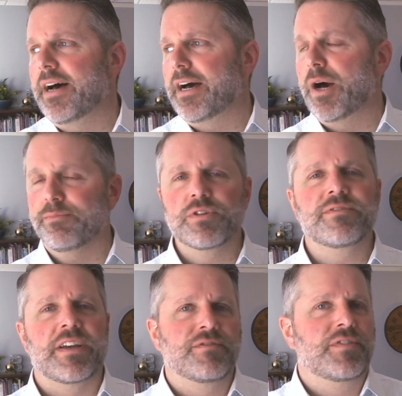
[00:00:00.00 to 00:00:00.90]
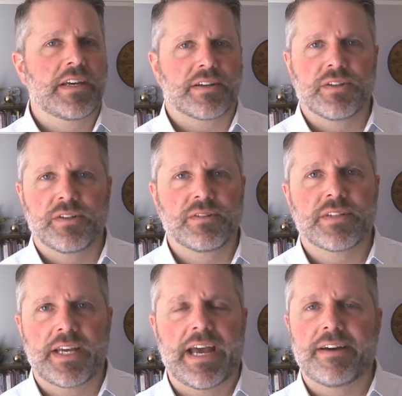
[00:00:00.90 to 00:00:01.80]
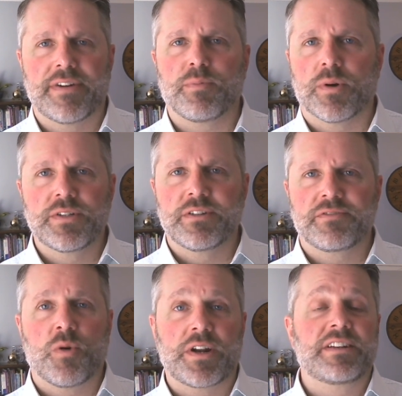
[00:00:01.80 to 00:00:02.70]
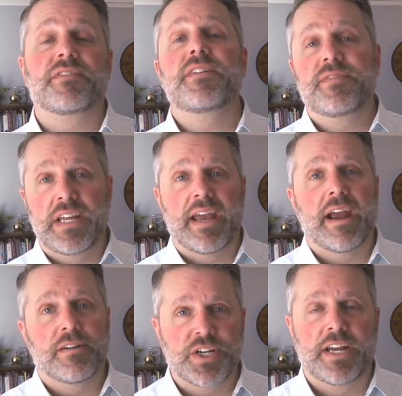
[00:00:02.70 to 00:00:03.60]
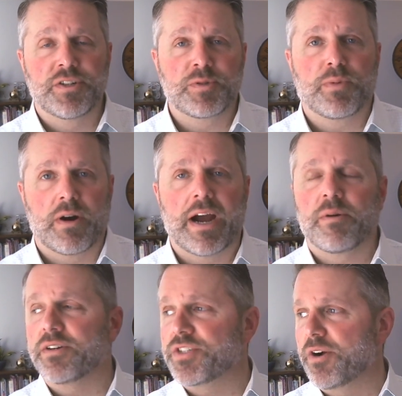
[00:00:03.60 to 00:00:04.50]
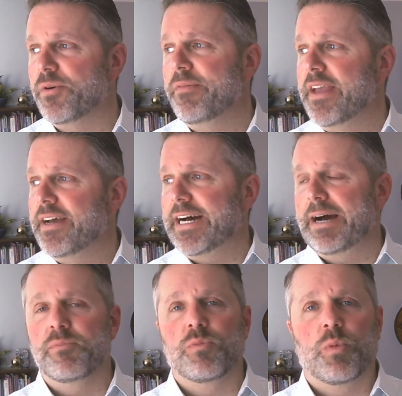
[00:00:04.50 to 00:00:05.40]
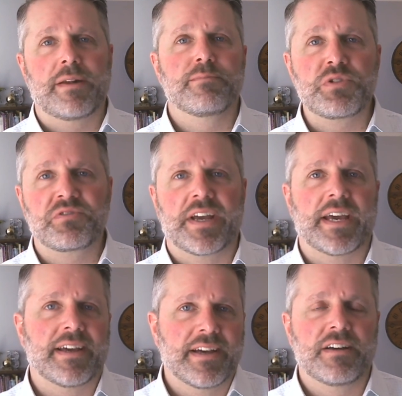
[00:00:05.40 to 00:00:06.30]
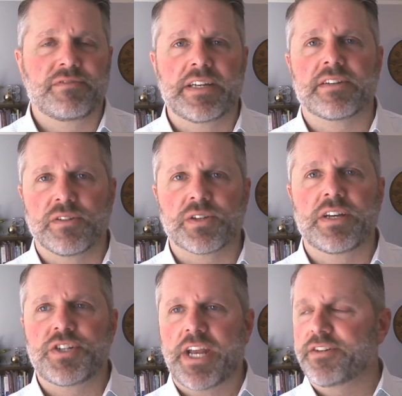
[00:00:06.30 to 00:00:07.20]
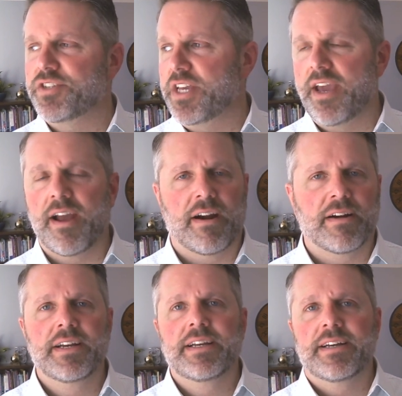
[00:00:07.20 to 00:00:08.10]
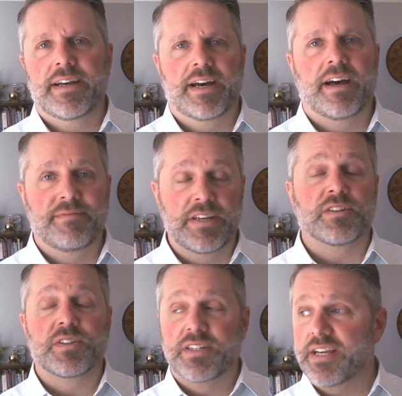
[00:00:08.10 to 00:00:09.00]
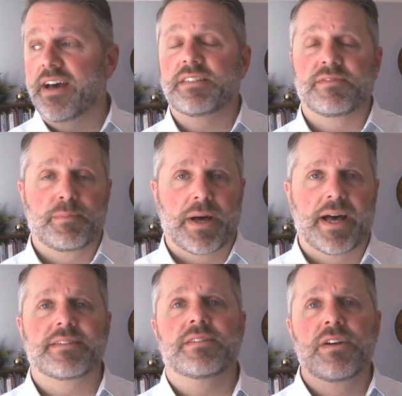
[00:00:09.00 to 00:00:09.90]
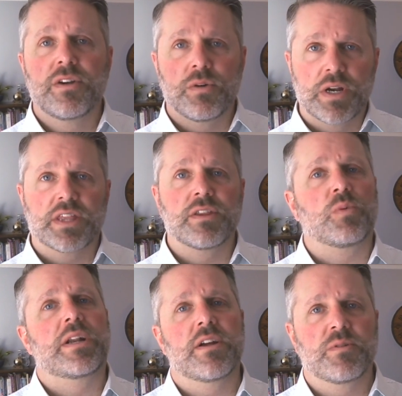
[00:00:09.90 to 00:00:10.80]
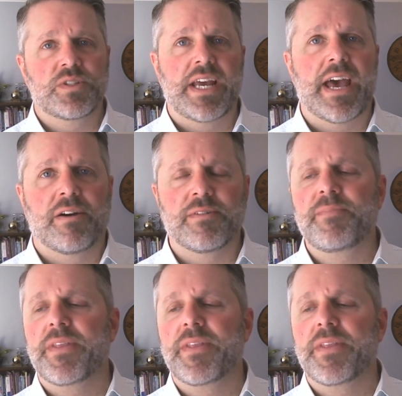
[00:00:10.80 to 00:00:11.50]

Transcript: a moving vehicle can have upwards of 40 to 50 air changes per hour. So when moving, a vehicle can change the air. A vehicle the size of a bus with the windows down